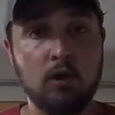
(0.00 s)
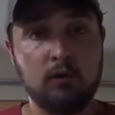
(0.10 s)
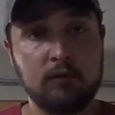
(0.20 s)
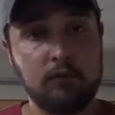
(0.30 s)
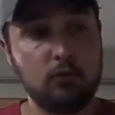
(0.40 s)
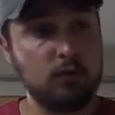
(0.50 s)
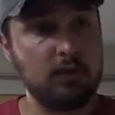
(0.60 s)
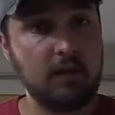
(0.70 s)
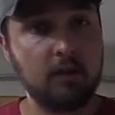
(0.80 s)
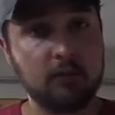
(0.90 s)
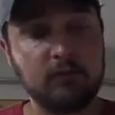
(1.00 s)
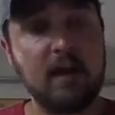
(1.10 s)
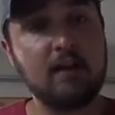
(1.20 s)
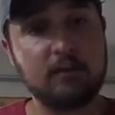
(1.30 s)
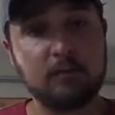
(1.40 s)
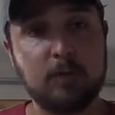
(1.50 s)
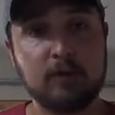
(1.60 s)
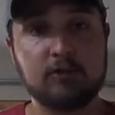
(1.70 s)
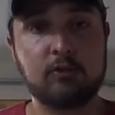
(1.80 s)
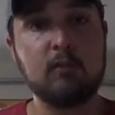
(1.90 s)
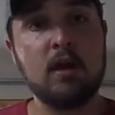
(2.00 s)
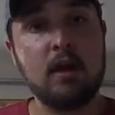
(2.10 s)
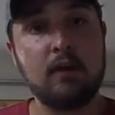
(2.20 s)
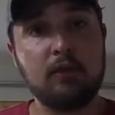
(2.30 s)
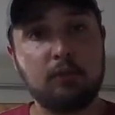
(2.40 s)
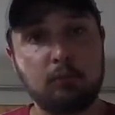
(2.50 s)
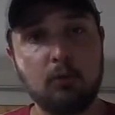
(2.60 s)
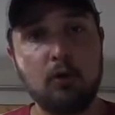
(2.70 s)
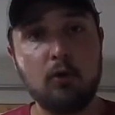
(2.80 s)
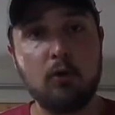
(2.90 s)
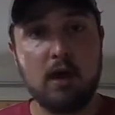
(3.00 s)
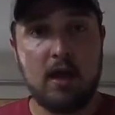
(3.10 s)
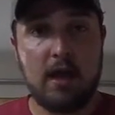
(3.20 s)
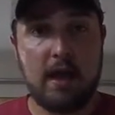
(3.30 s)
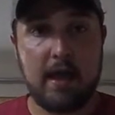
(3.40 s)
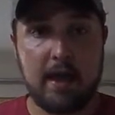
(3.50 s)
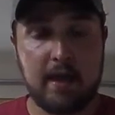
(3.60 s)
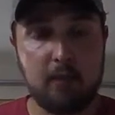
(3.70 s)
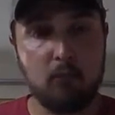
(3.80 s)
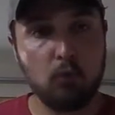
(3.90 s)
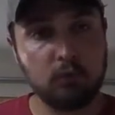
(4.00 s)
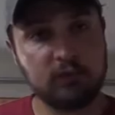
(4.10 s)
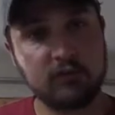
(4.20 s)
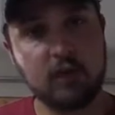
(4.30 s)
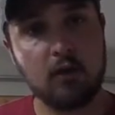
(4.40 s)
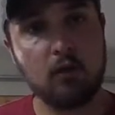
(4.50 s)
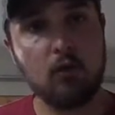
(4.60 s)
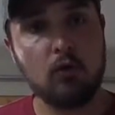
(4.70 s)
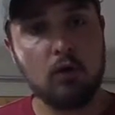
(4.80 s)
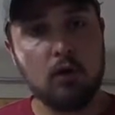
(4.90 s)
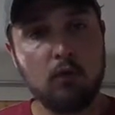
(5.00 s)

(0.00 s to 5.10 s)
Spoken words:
to the other side of the spectrum and throw a more subtle,